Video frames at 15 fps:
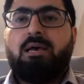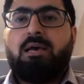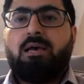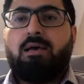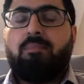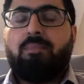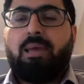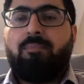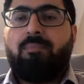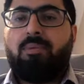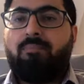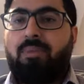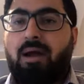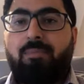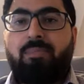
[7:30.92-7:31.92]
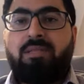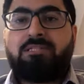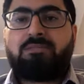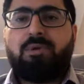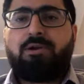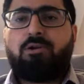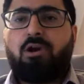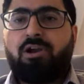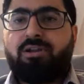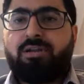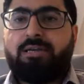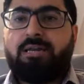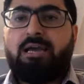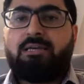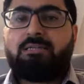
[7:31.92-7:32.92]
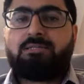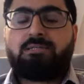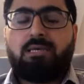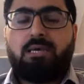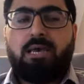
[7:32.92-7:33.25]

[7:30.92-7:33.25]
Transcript: by bombardments, by rocket attacks.